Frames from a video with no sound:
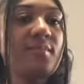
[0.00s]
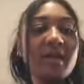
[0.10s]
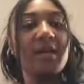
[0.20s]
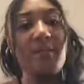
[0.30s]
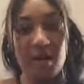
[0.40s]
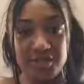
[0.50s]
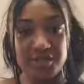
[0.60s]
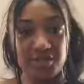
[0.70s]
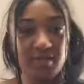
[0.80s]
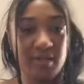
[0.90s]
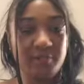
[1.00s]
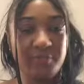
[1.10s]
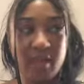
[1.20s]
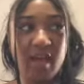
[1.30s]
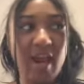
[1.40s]
by the street
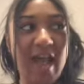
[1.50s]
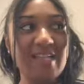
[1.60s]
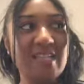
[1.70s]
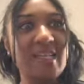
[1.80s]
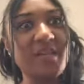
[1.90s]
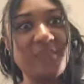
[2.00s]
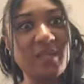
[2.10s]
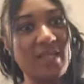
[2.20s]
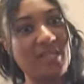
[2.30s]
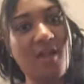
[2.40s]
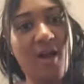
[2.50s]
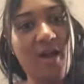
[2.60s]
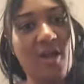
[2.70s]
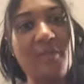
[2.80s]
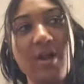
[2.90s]
and I see the police car
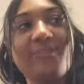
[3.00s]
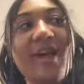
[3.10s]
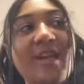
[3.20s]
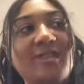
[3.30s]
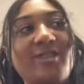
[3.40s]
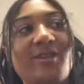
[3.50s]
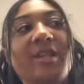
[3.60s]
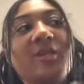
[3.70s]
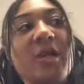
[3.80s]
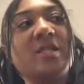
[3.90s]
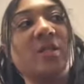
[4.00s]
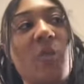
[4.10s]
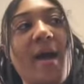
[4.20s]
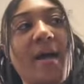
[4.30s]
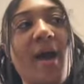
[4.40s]
coming up, right? It's only one
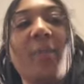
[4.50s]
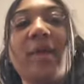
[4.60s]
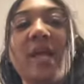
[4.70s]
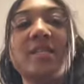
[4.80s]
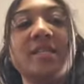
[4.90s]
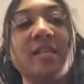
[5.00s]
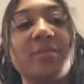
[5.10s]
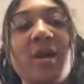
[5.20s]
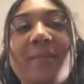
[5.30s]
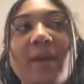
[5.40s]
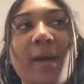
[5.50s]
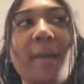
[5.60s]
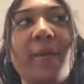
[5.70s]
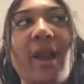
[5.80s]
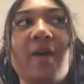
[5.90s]
squad car, but I see him coming
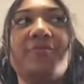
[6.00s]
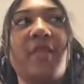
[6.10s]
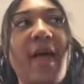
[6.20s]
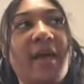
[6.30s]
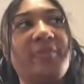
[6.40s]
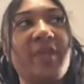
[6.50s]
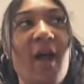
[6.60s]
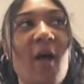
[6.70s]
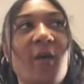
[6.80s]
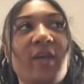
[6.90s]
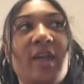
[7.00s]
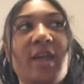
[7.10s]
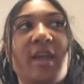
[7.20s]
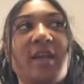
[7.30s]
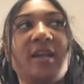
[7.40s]
up and I flag him down
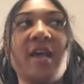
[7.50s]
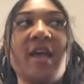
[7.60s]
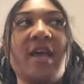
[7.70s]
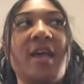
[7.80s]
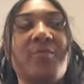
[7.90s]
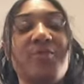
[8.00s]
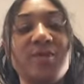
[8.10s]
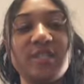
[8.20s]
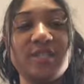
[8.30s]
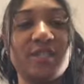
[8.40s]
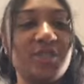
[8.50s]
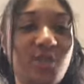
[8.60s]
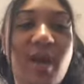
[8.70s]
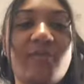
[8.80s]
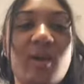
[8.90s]
and he pulls into the
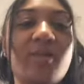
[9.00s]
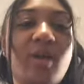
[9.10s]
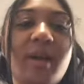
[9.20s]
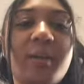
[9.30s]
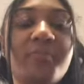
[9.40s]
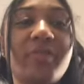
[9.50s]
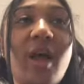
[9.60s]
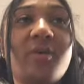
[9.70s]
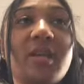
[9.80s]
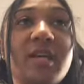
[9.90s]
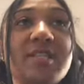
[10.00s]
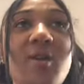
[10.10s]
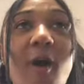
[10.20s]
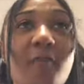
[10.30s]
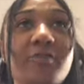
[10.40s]
driveway, right? Now this
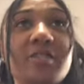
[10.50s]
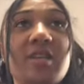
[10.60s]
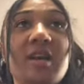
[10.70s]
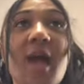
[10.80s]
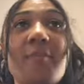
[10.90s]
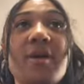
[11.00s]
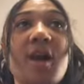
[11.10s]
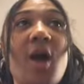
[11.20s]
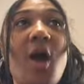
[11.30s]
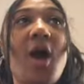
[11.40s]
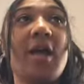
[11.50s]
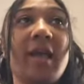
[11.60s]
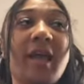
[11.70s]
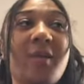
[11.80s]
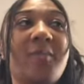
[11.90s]
officer, I'm gonna call
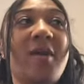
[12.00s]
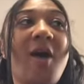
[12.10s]
him